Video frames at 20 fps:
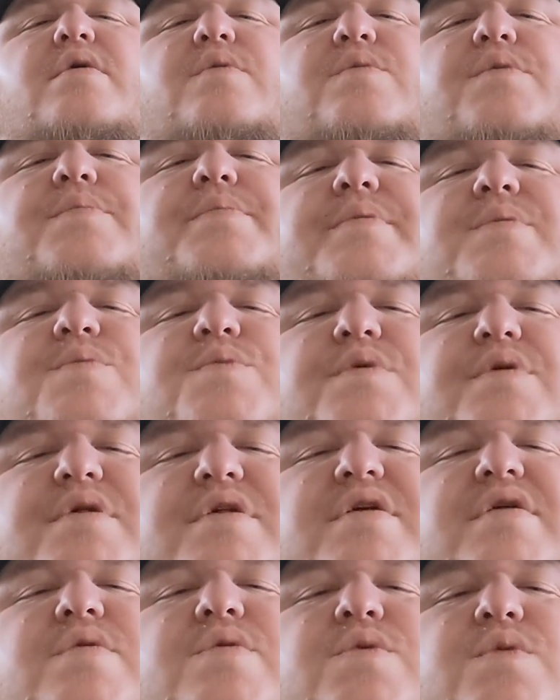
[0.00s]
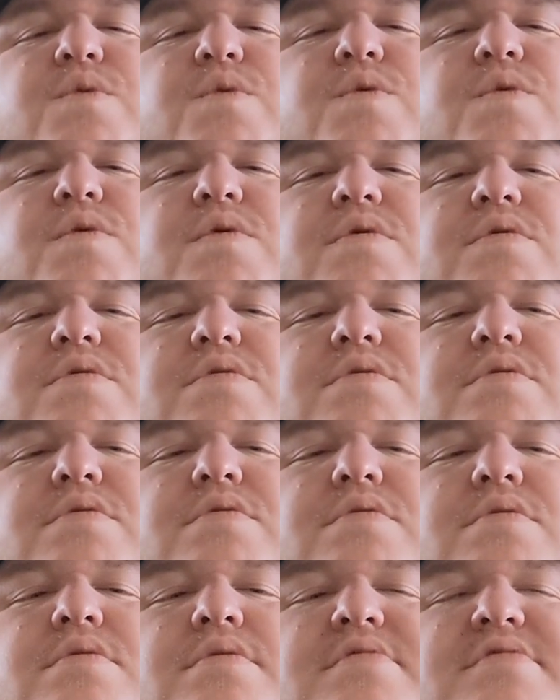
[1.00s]
it would be really cool
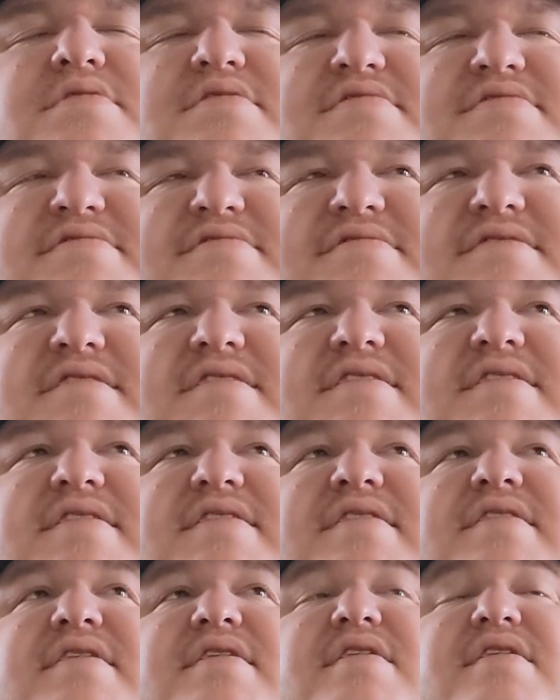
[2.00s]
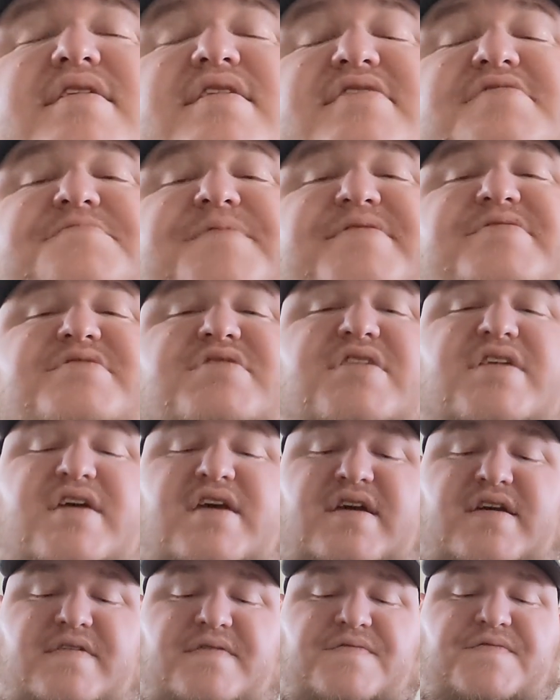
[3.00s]
to see,
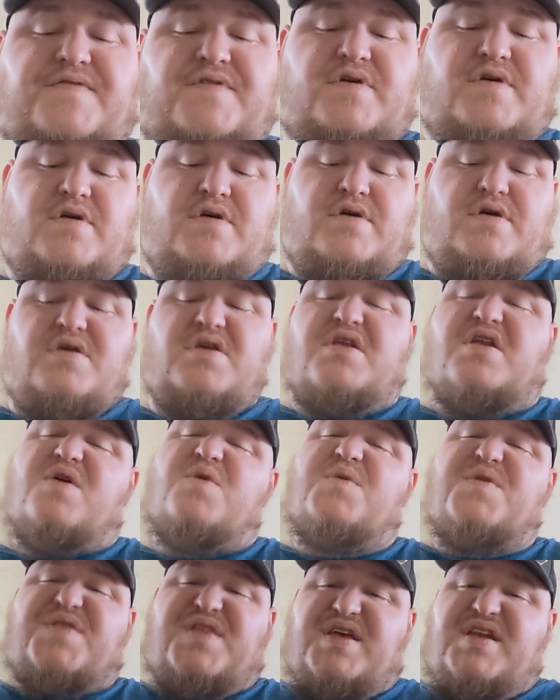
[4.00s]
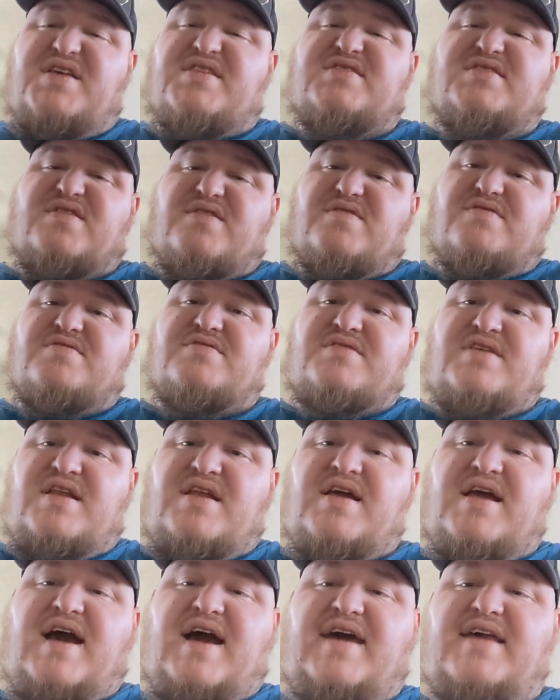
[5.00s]
especially if, you know, within a certain
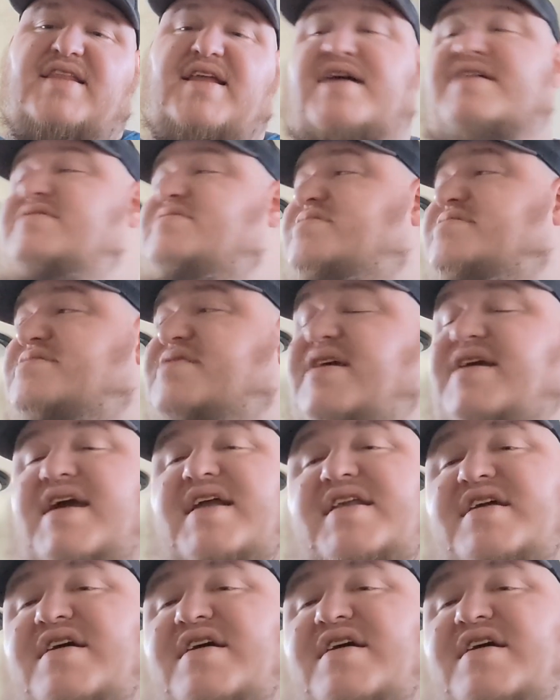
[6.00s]
set of guidelines, just like